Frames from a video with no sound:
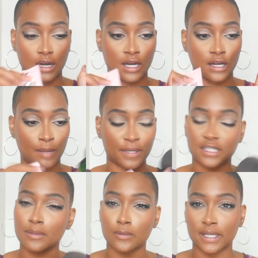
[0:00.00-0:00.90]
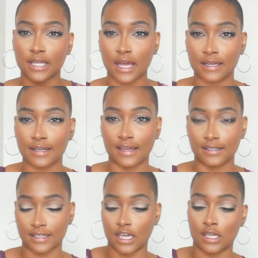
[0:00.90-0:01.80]
Uh, I picked up a wig head and
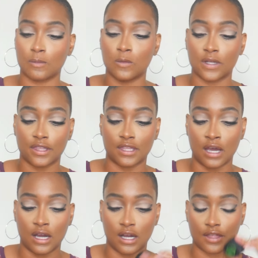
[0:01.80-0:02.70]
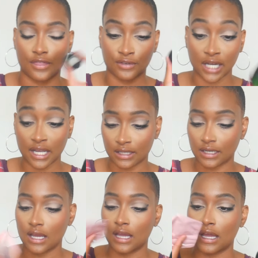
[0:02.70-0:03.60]
it came with a thread,
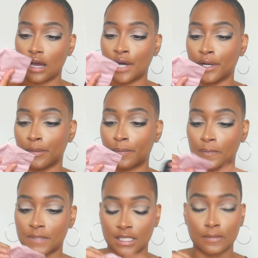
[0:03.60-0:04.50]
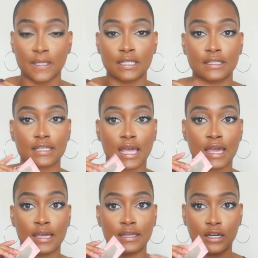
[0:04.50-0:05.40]
uh, T-pins
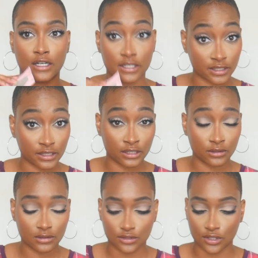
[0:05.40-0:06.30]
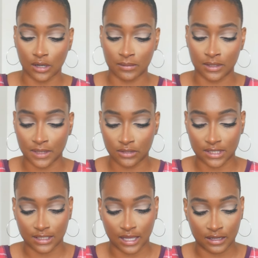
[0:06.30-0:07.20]
and a hook needle. So I'm going to be
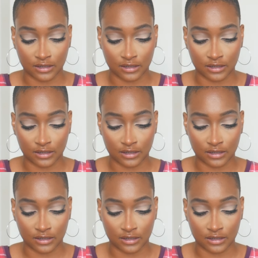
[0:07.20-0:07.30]
using that.